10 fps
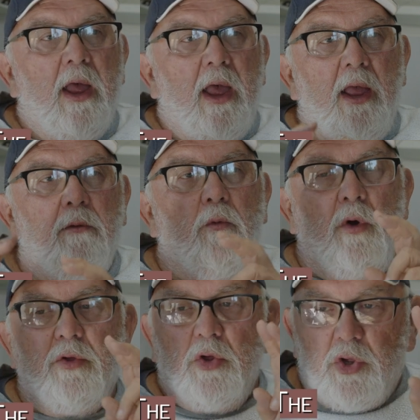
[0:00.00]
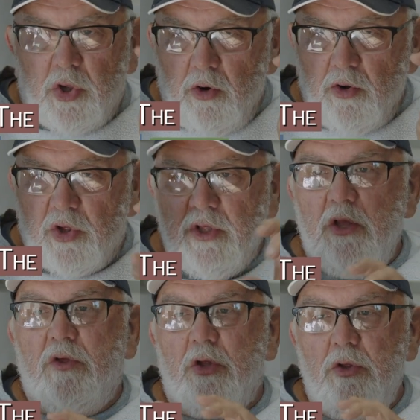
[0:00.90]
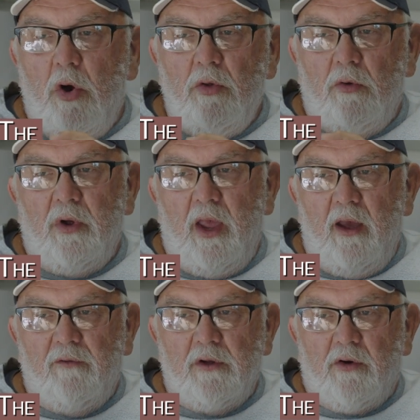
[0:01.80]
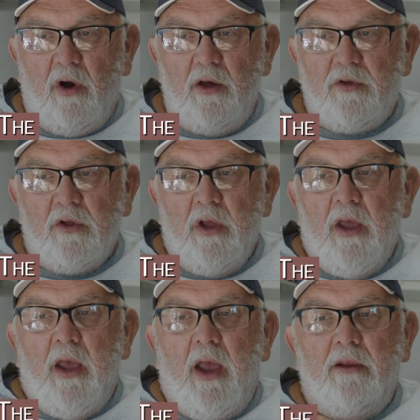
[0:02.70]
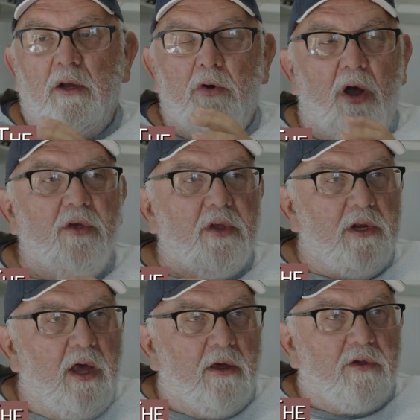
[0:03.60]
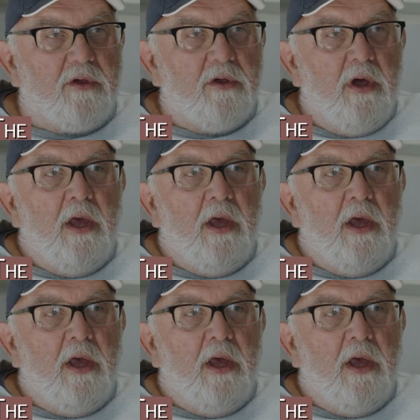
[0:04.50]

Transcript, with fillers: and what the church needs to know that we have in Christ and the Christ in us.